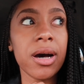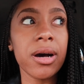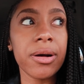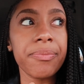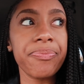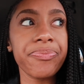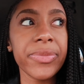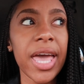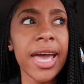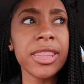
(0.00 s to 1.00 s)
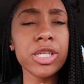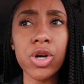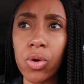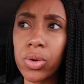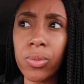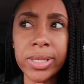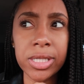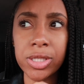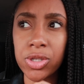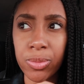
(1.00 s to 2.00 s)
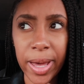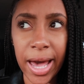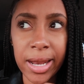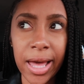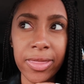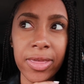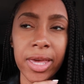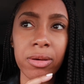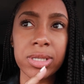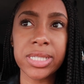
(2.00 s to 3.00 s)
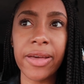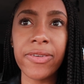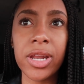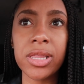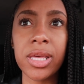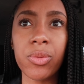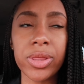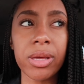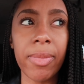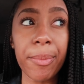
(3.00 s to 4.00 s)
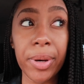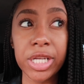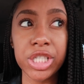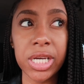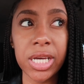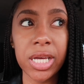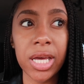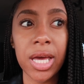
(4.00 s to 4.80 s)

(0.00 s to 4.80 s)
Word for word: And the total wasn't too bad. I think it was definitely within my budget.